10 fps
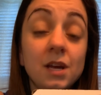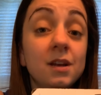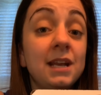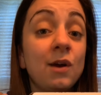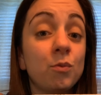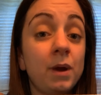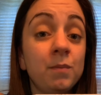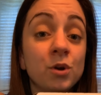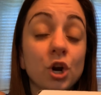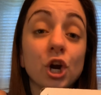Now
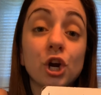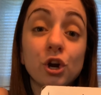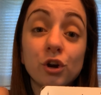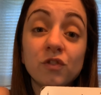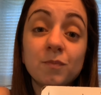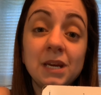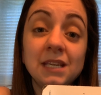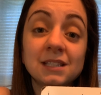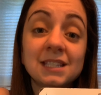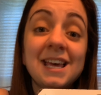remember, a curve
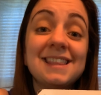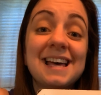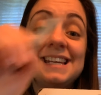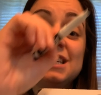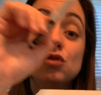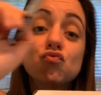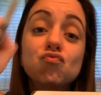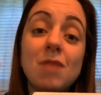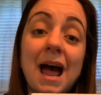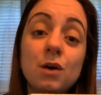means that it is
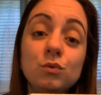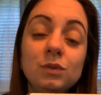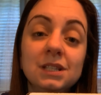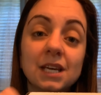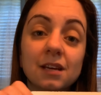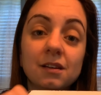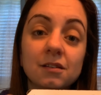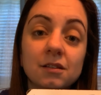rounded.